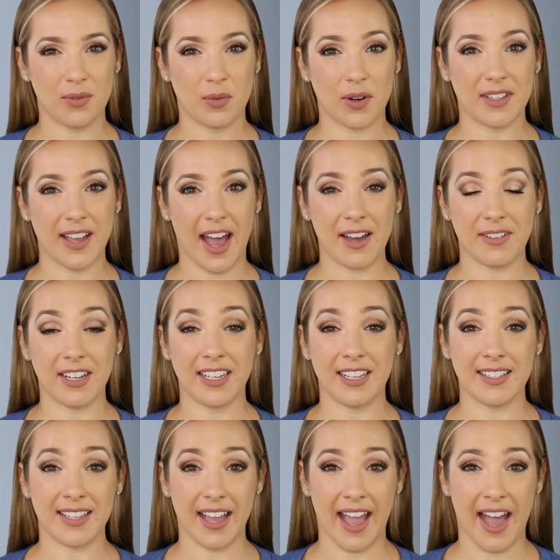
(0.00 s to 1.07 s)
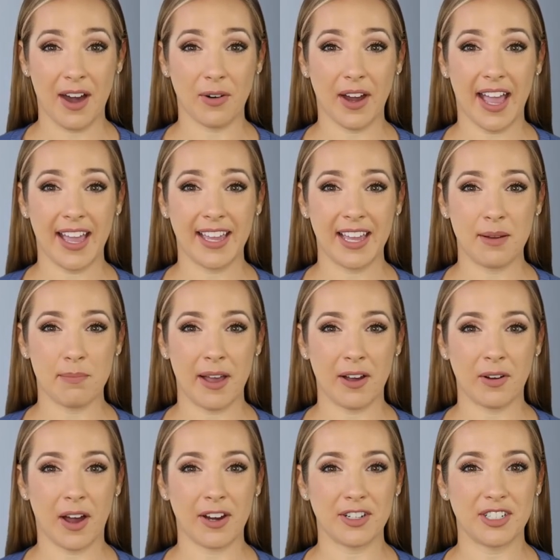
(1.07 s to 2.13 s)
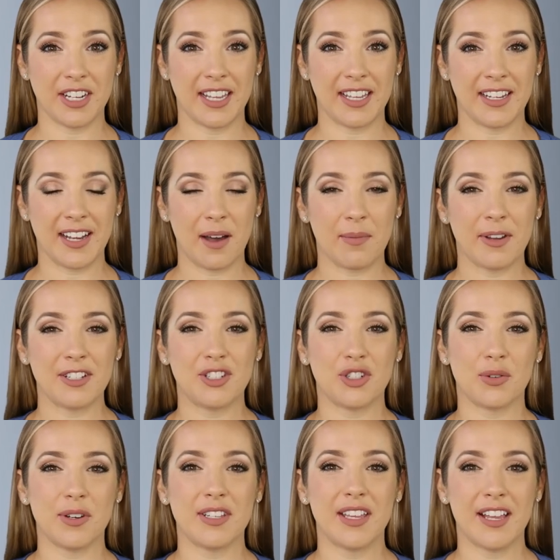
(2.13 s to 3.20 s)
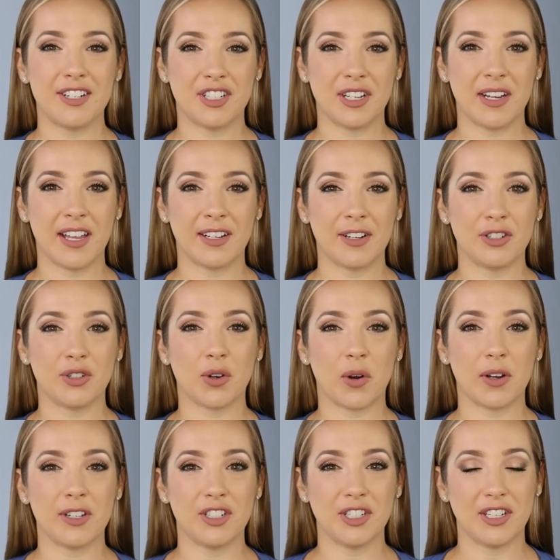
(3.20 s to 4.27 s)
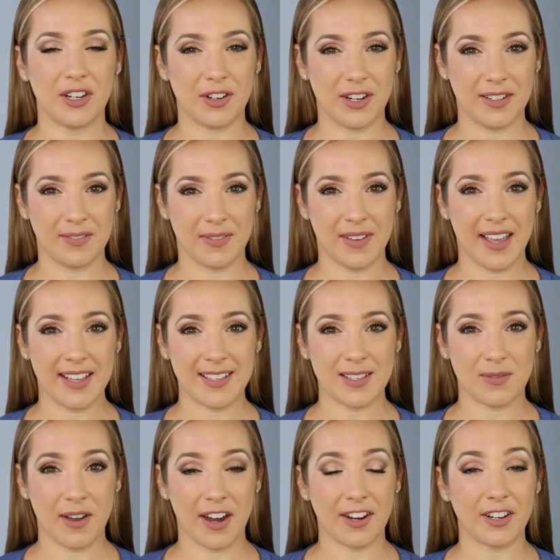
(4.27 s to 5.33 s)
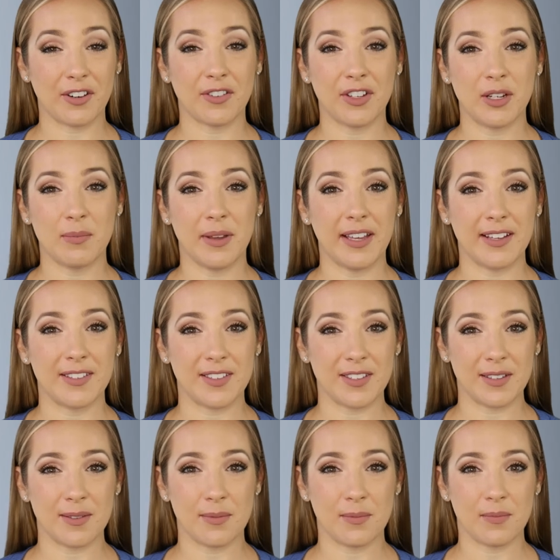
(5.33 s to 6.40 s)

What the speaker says: We're diving into how AIML are shaking up instrumentation and control engineering and spare your few minutes.